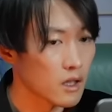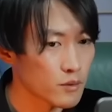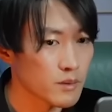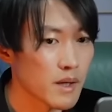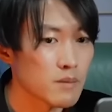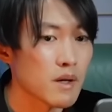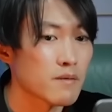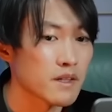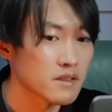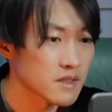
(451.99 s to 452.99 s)
would make perfect
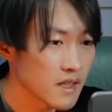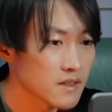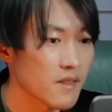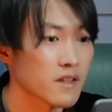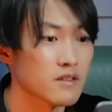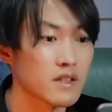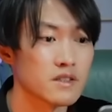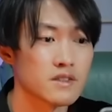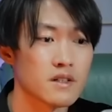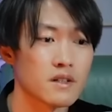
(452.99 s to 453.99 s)
sense that these
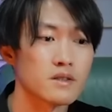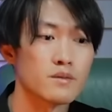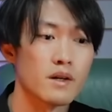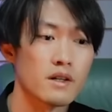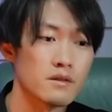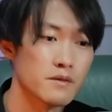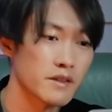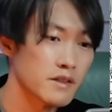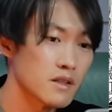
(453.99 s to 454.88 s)
scars were inflicted